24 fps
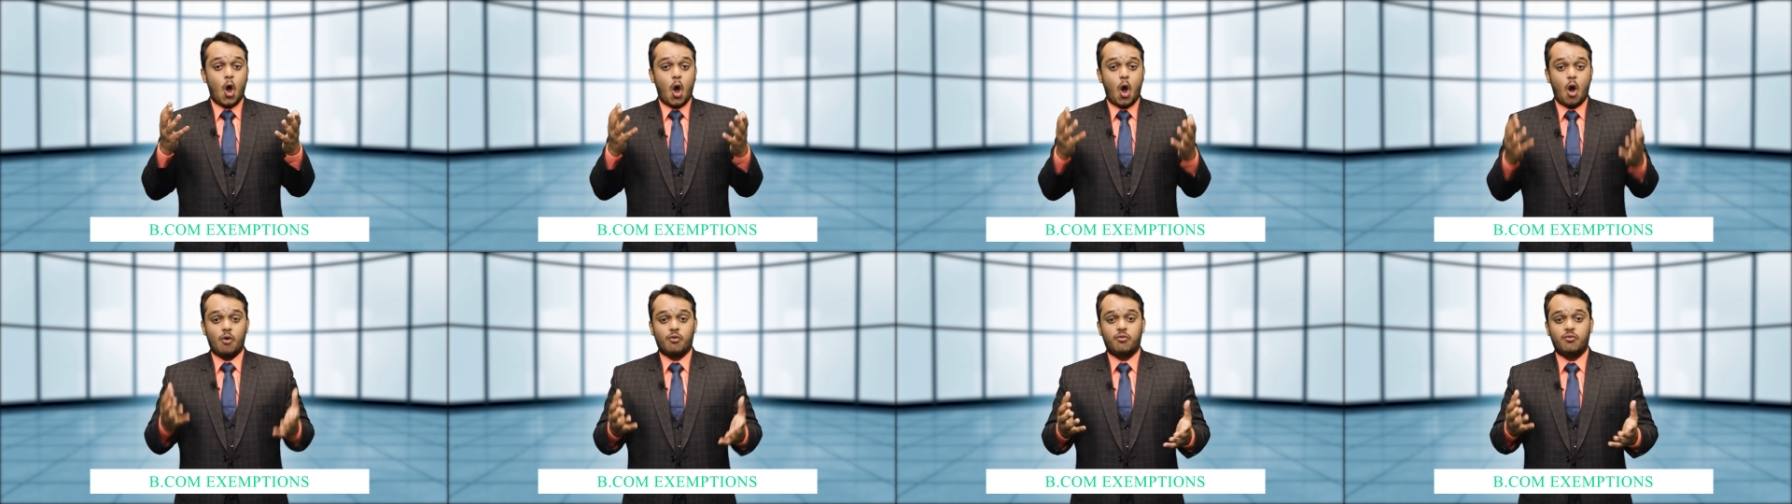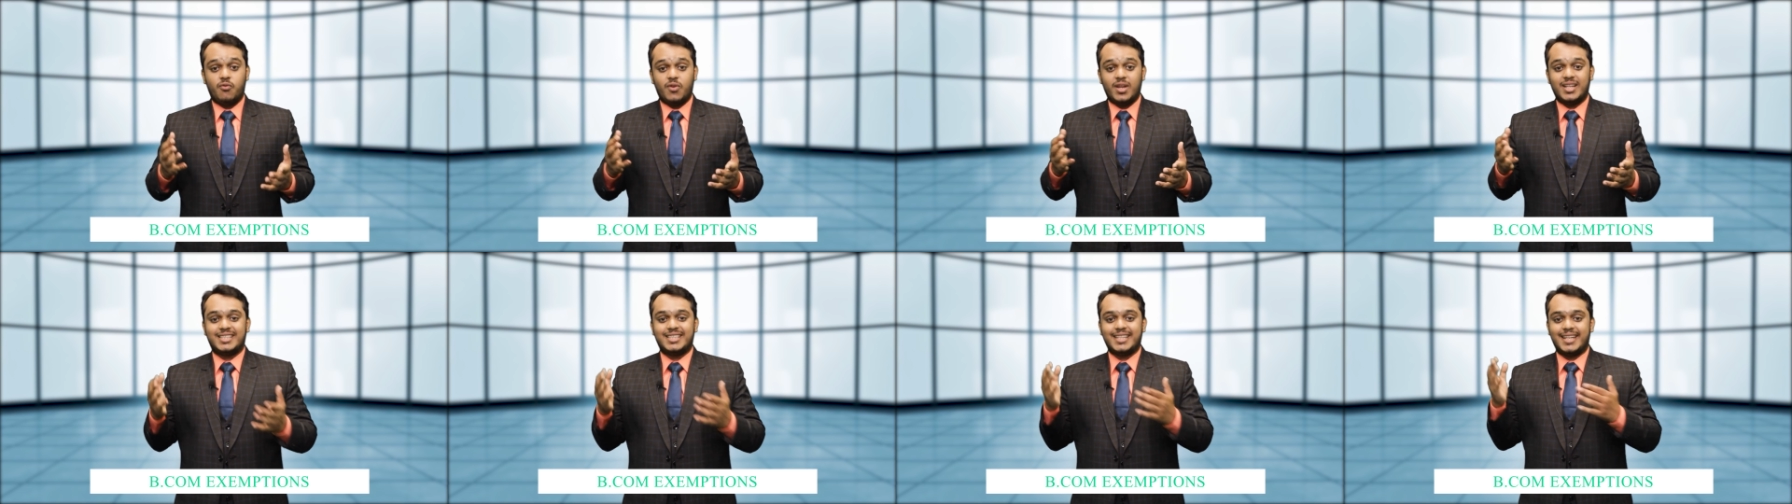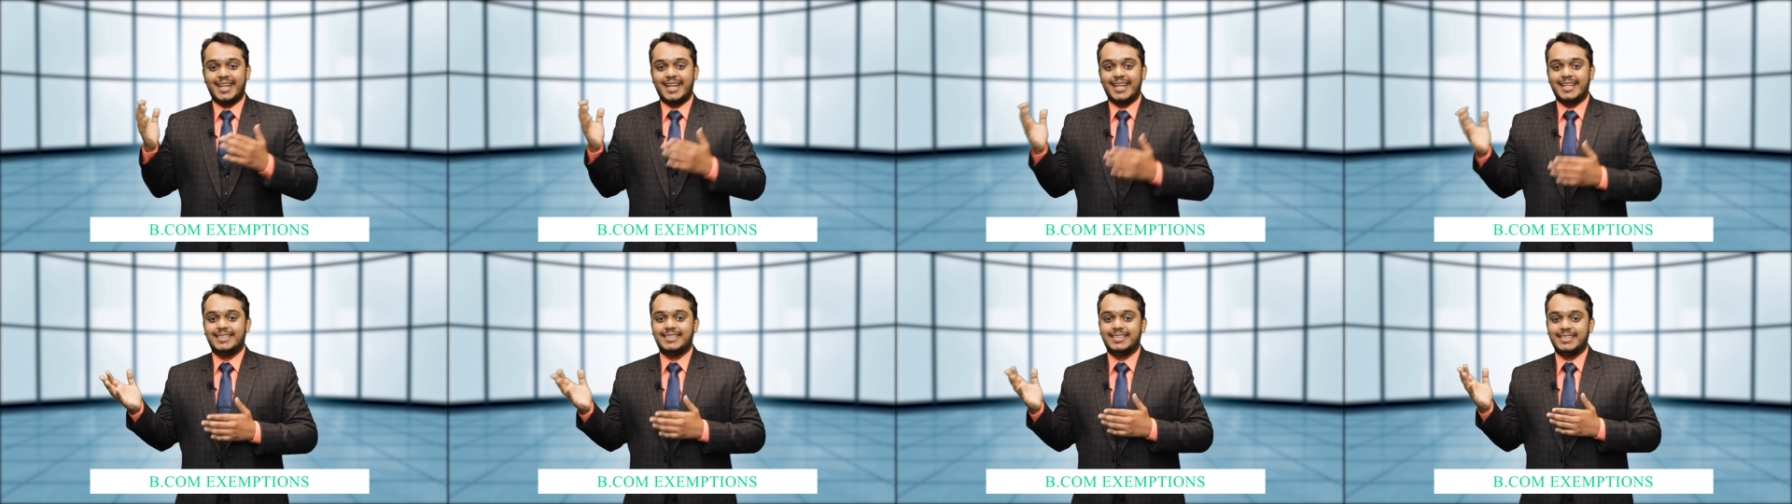of which
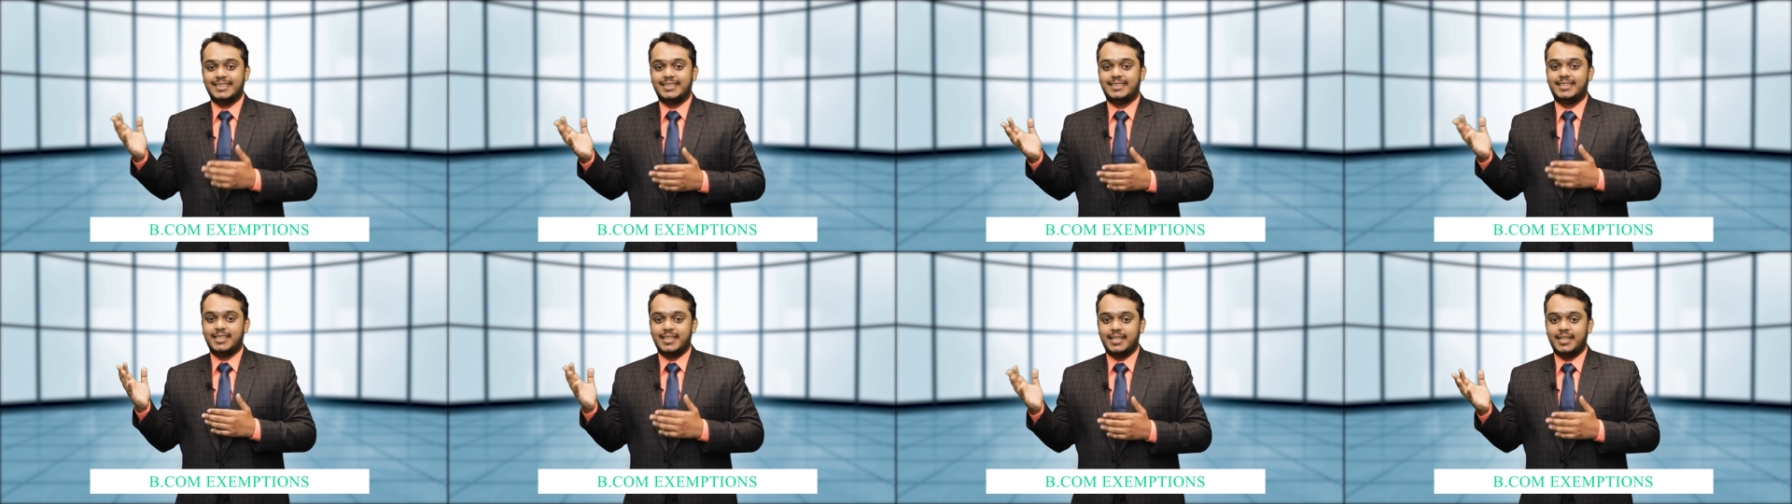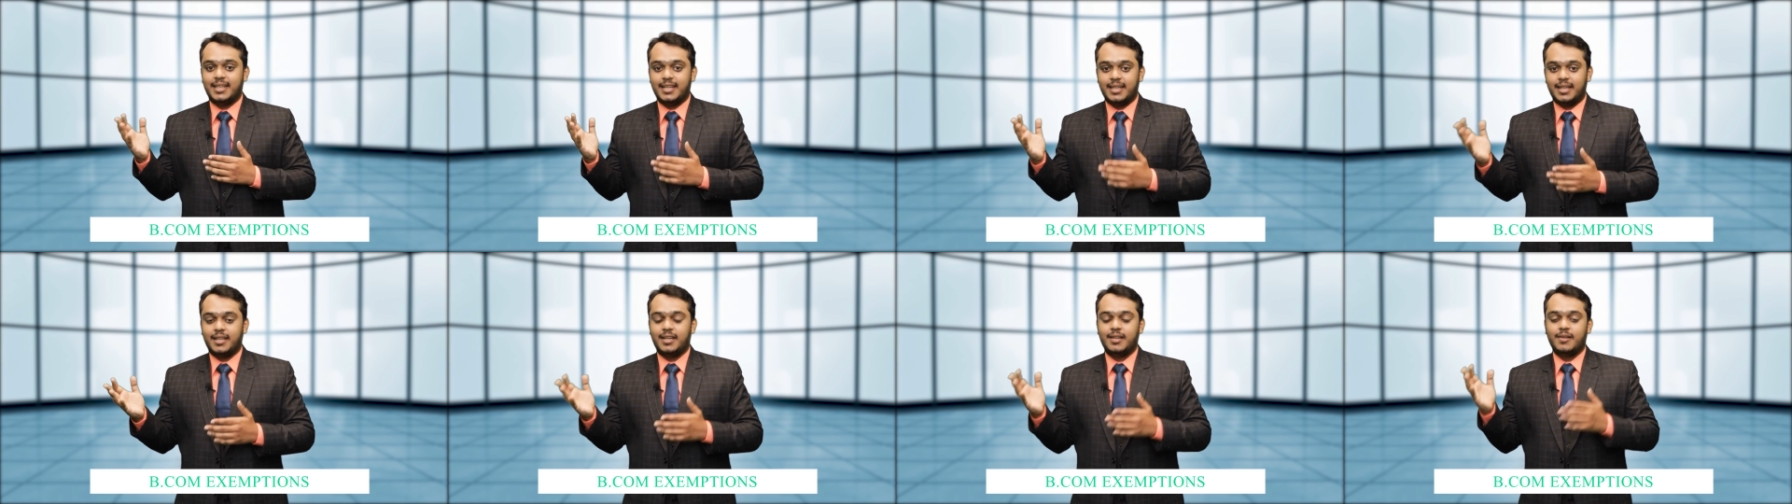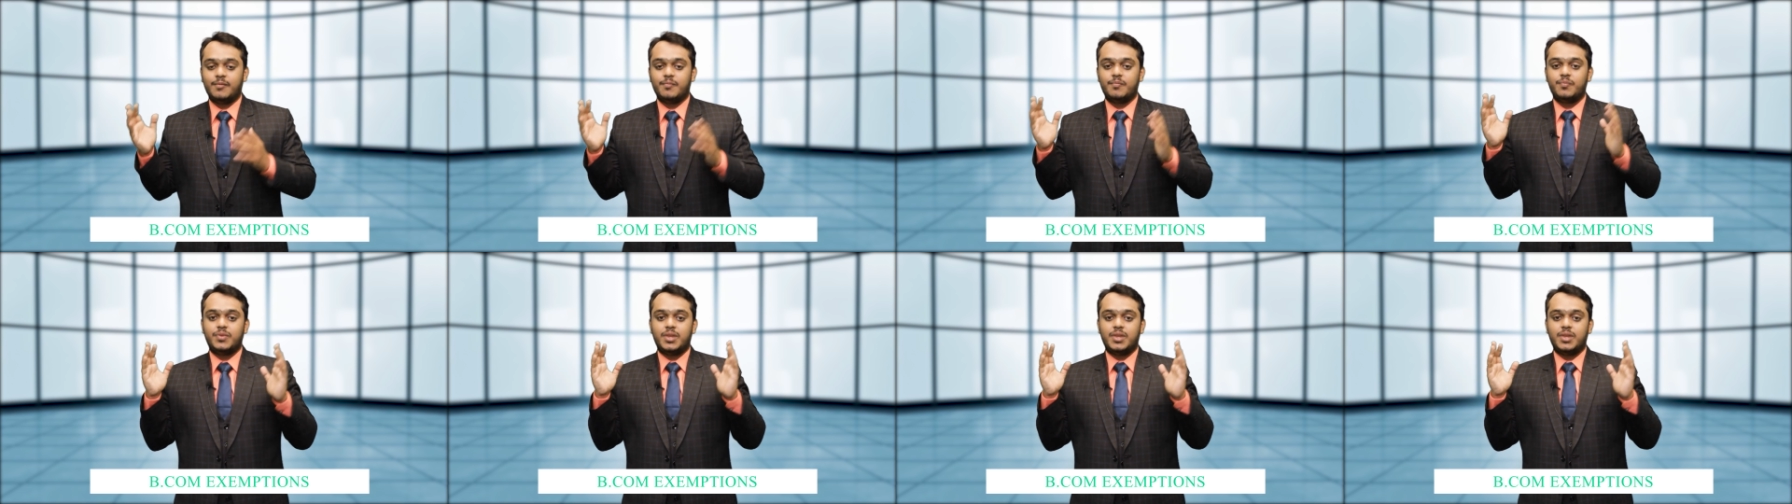ACCA